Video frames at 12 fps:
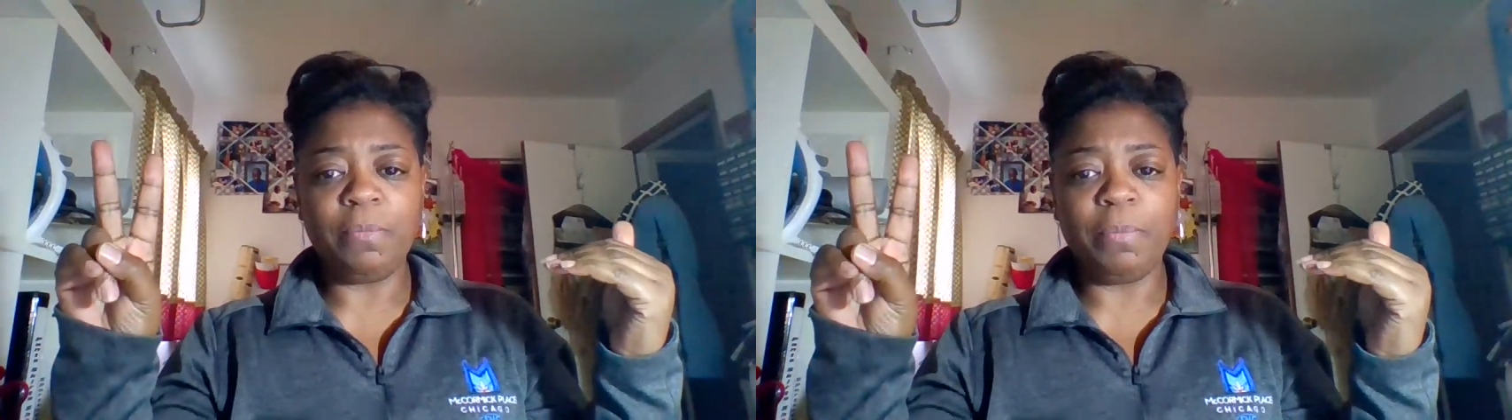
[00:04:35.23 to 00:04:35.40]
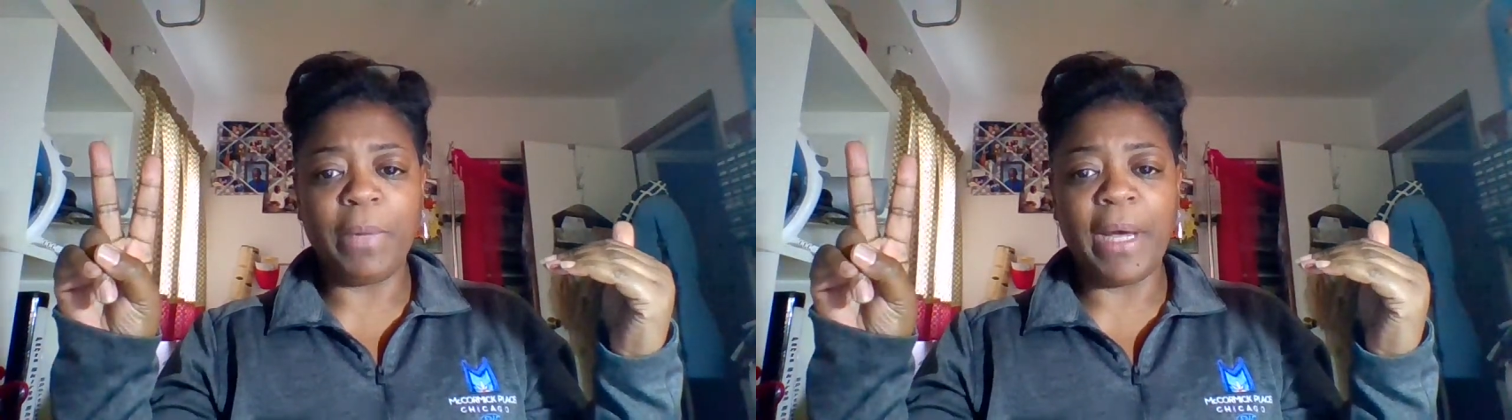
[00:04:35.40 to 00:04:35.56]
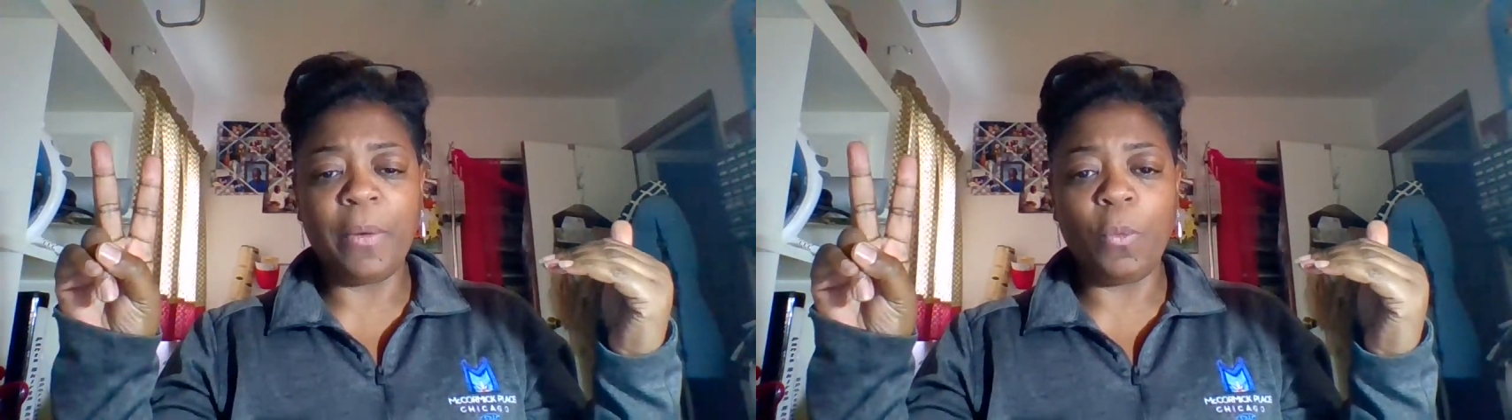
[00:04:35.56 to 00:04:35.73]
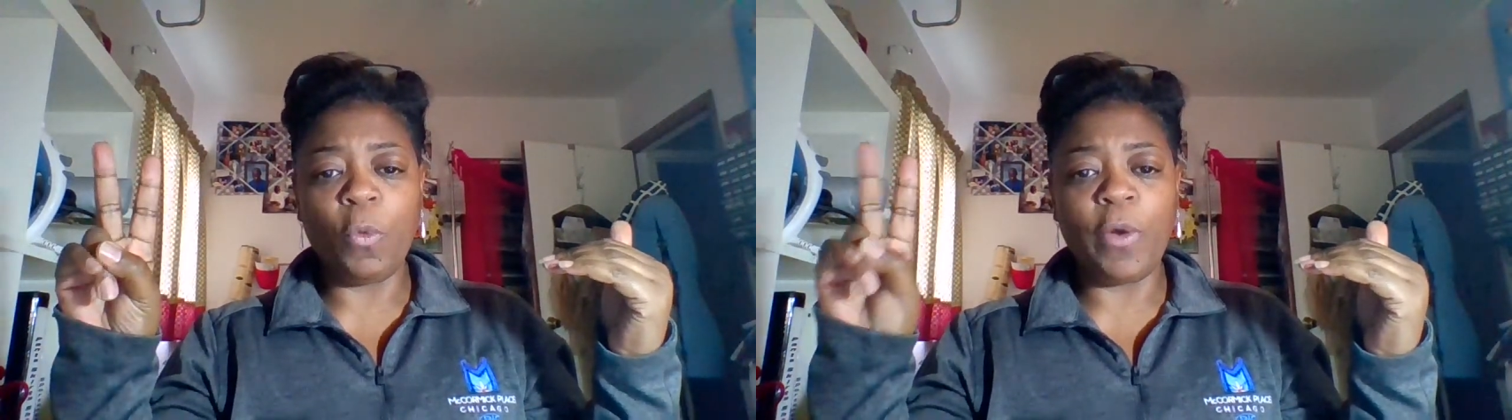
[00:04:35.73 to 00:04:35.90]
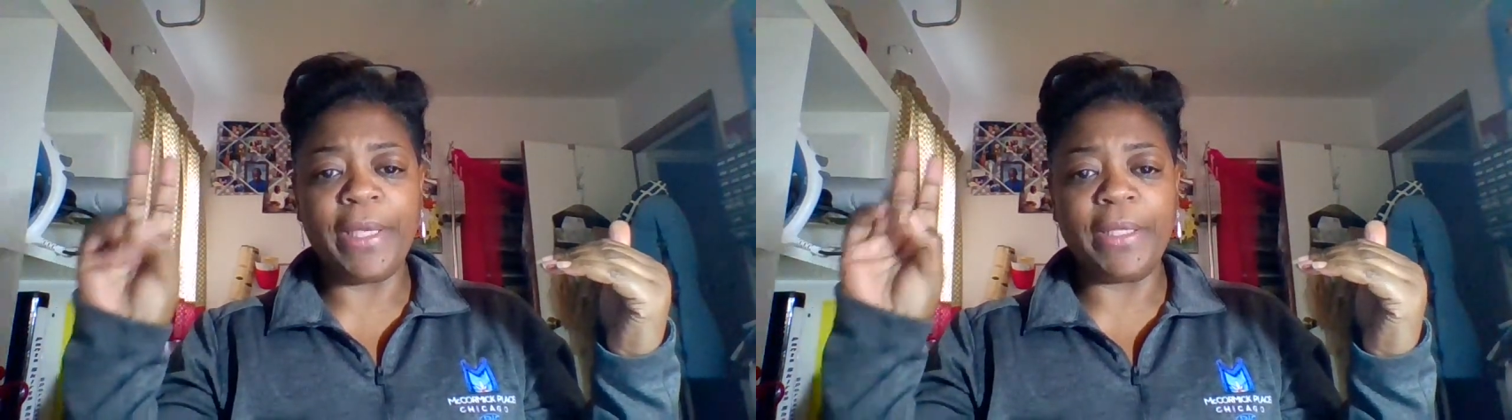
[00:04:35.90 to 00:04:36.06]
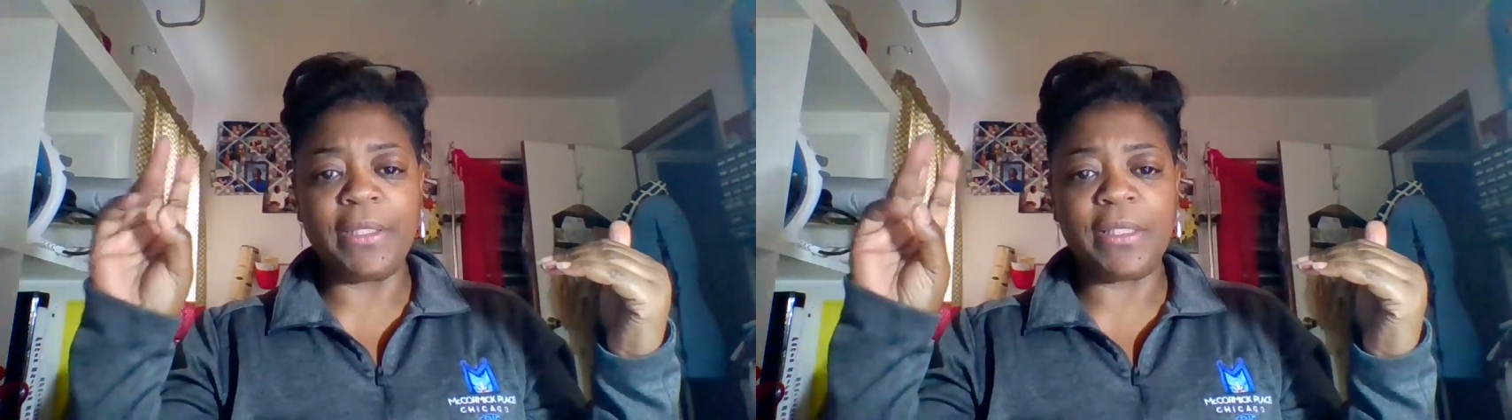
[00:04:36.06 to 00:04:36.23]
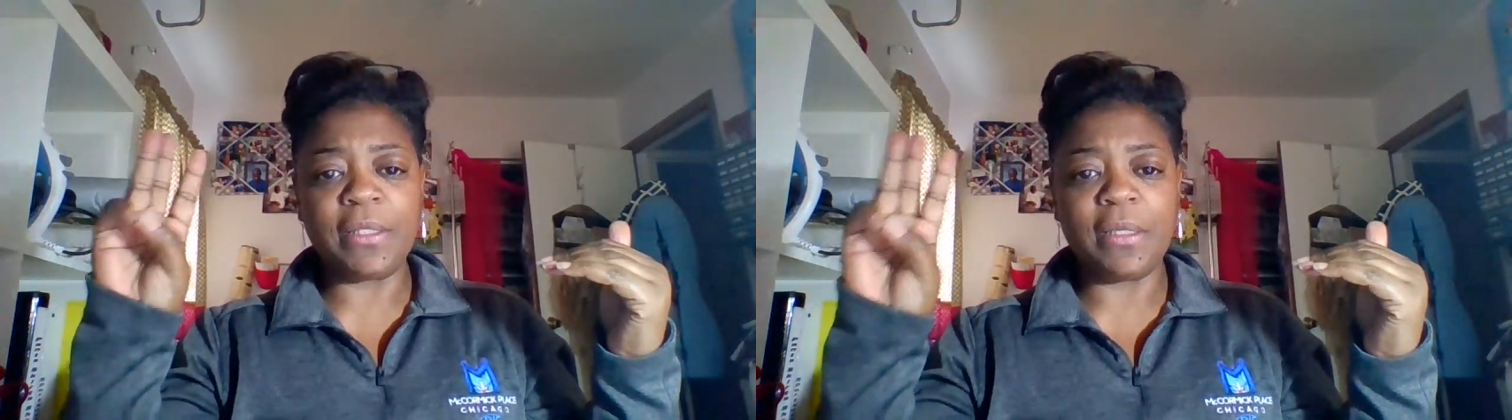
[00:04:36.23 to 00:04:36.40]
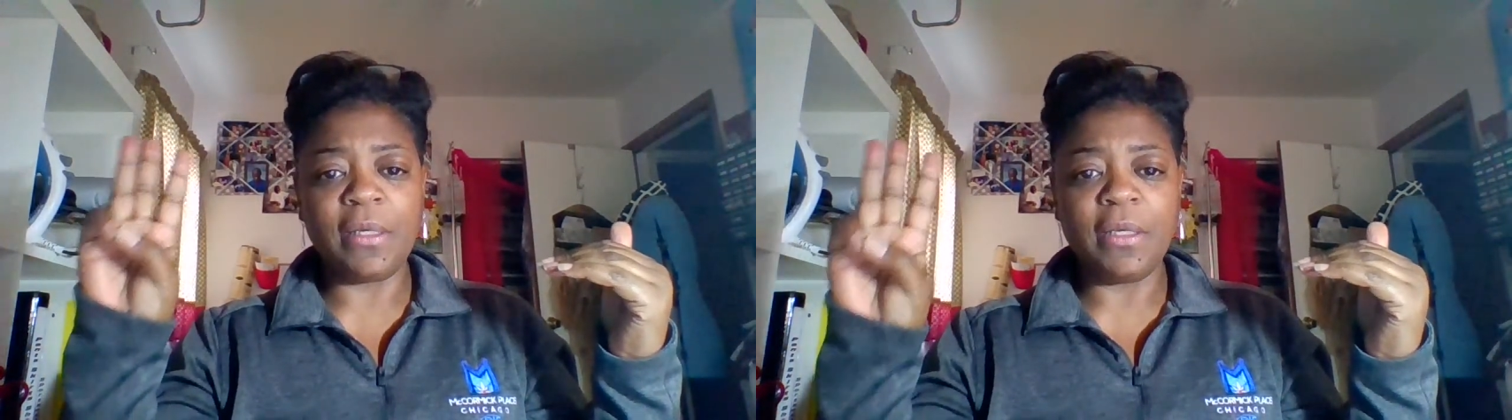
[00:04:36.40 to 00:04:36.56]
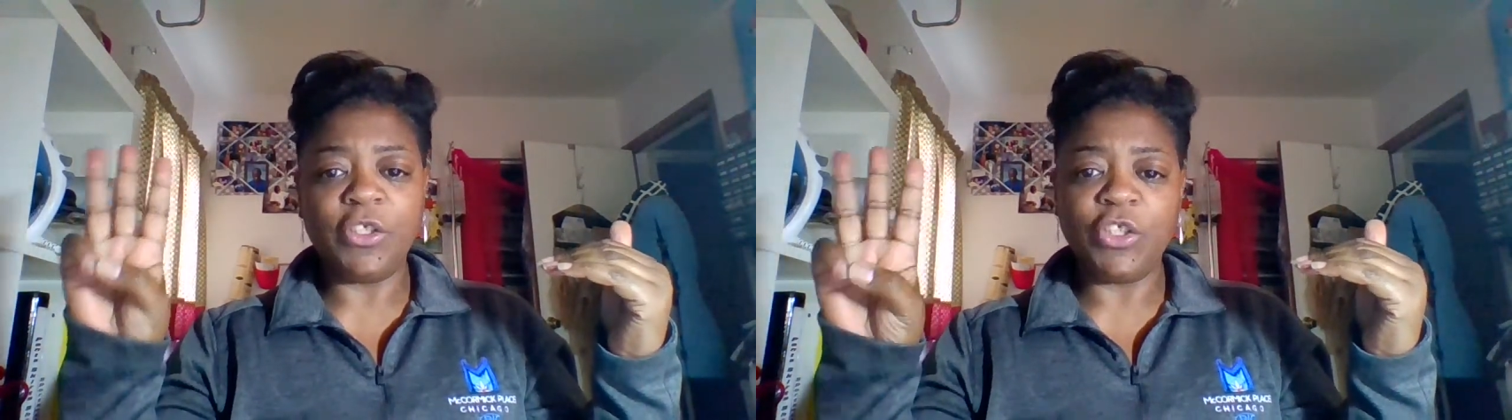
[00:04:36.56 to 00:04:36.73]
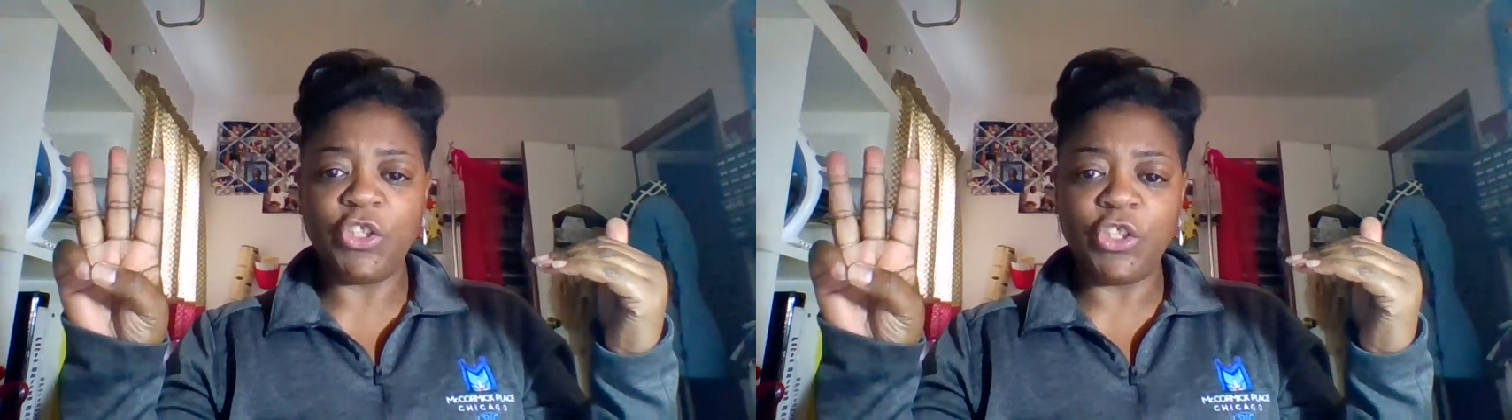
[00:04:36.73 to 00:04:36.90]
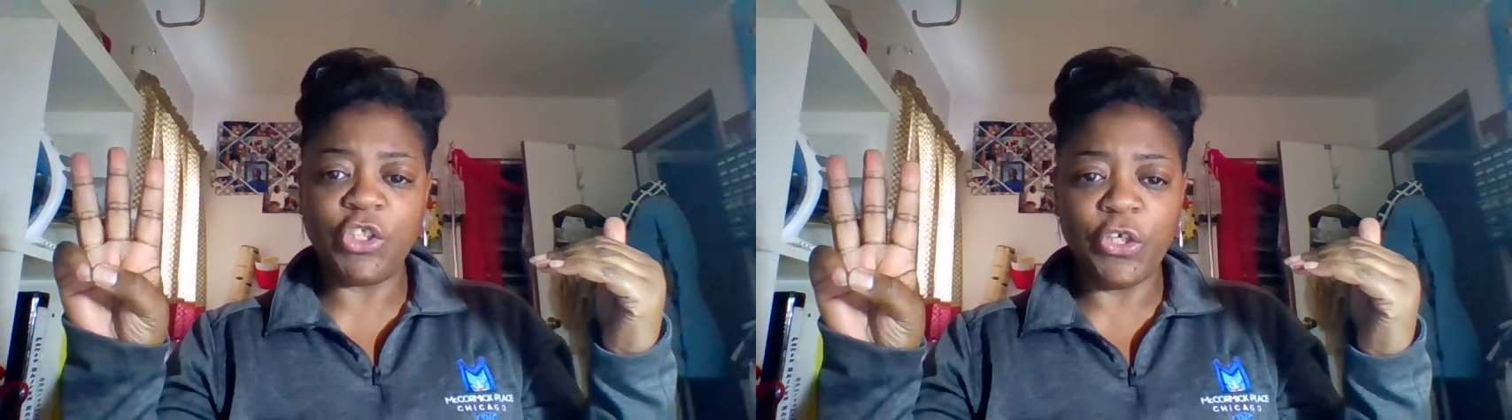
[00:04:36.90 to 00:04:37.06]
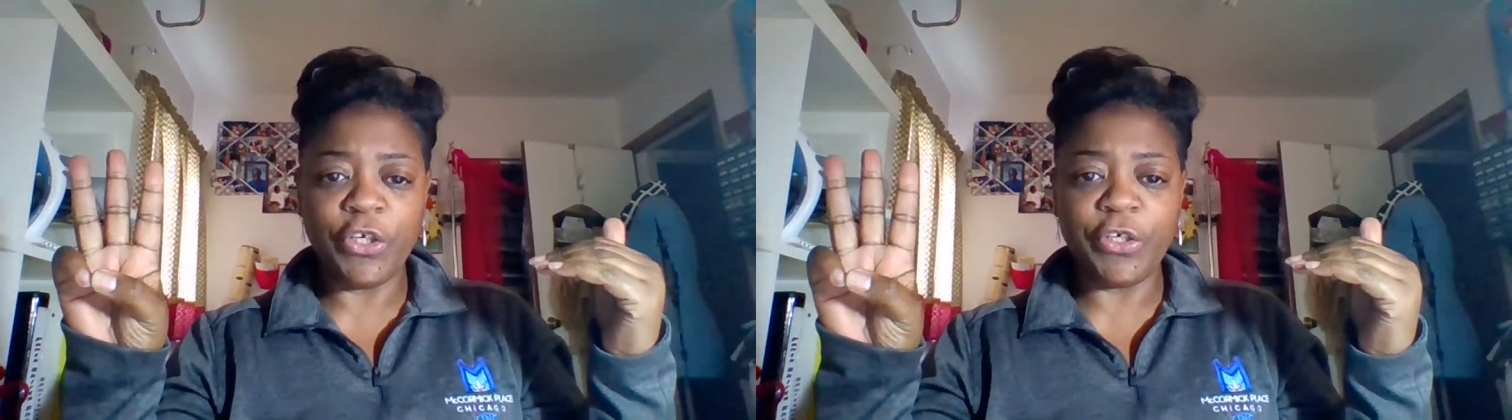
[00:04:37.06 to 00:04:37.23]
bottom weights,
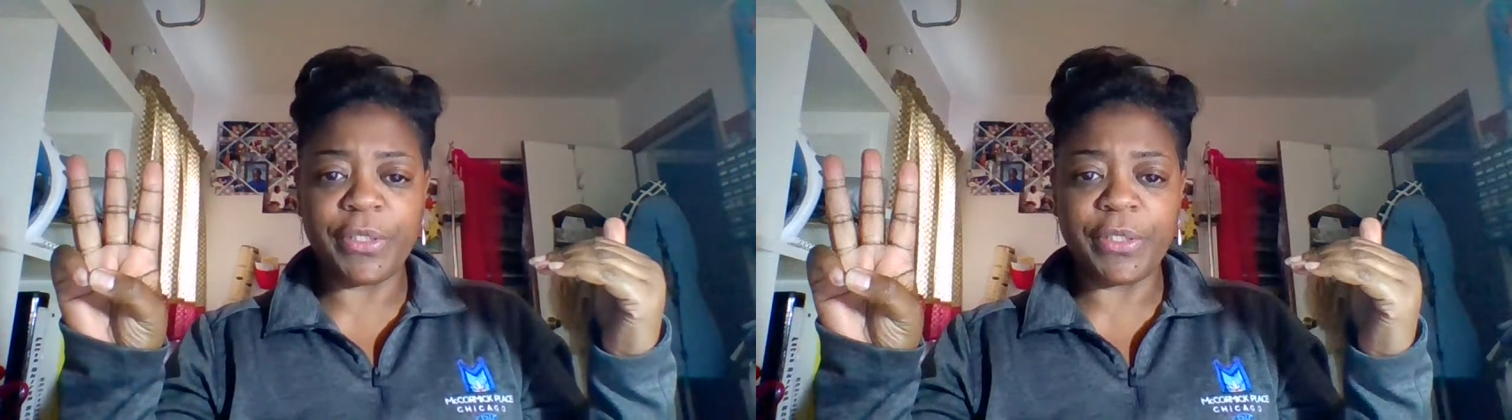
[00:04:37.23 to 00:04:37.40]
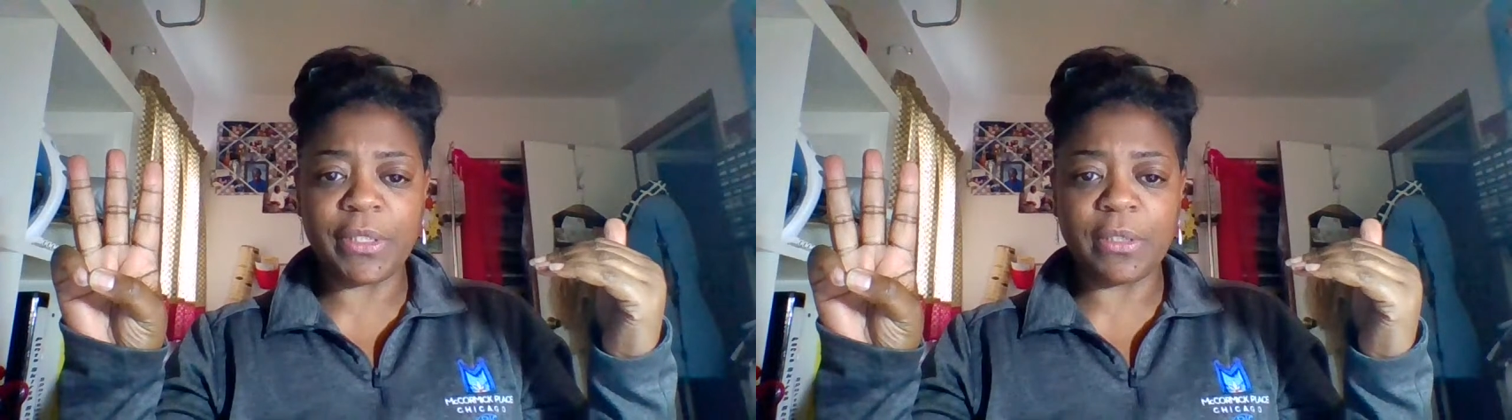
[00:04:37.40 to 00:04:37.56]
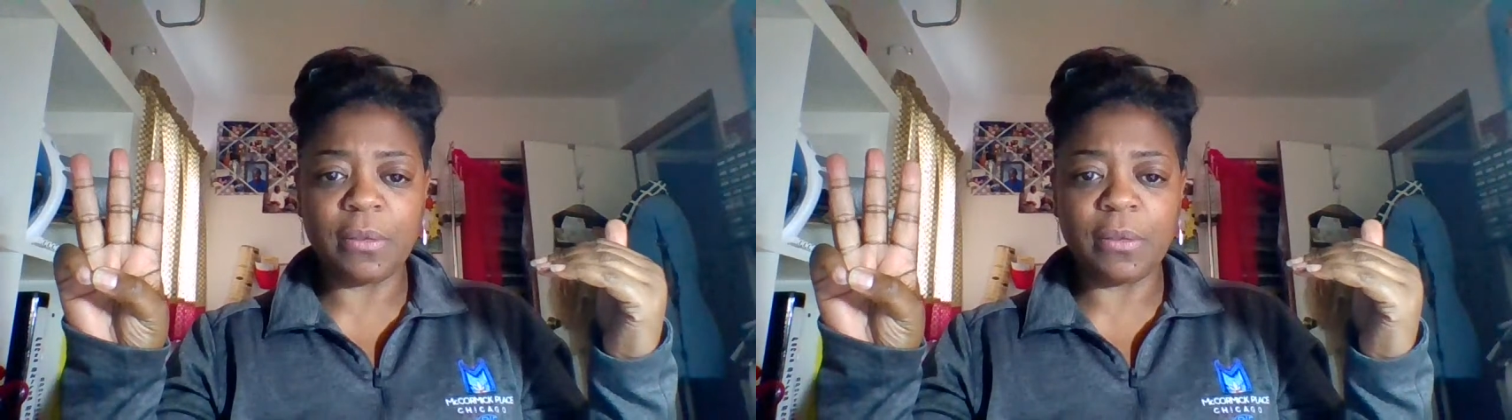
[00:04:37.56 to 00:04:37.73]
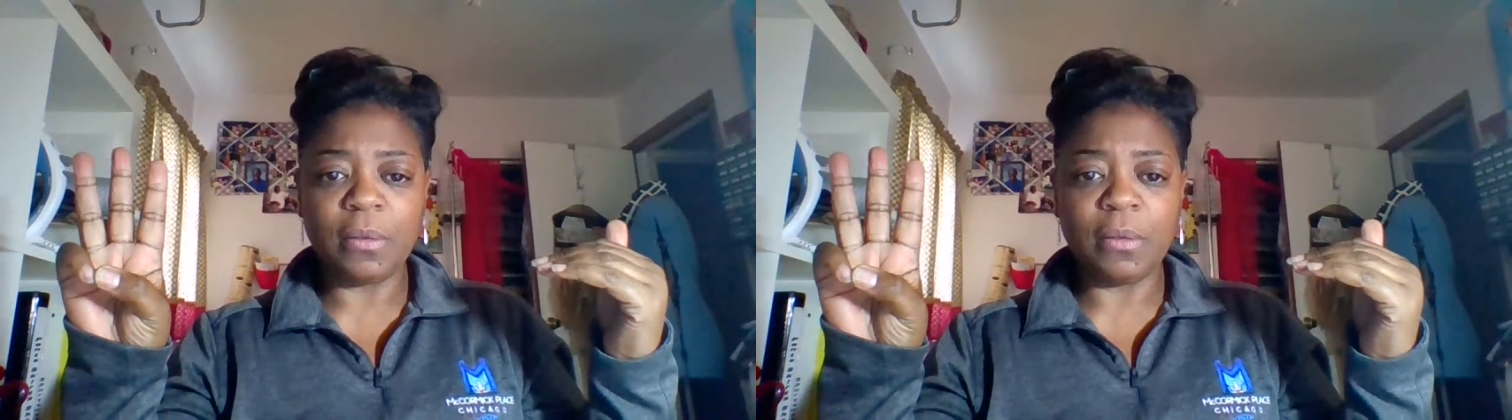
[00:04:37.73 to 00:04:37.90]
shirts,